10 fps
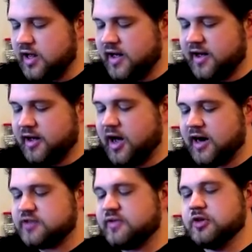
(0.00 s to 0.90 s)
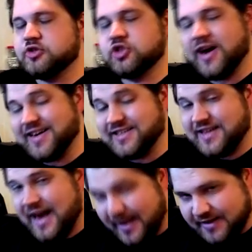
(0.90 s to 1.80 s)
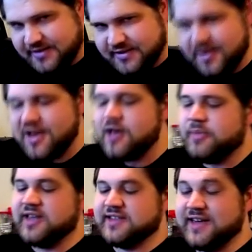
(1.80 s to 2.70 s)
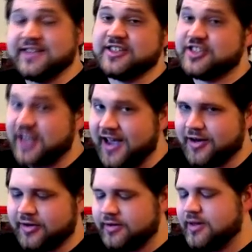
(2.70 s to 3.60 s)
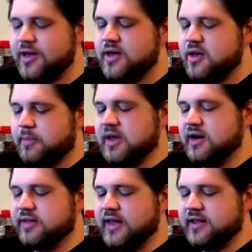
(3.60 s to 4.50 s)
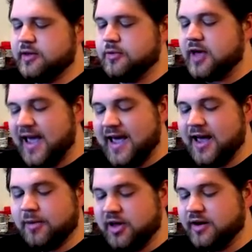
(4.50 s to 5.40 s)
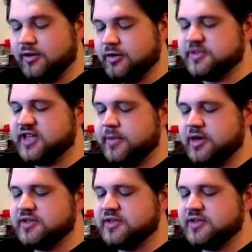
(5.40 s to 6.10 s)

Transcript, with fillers: Odd Eyes Revolution Dragon is nice because it is a scale, meaning that you can pendulum summon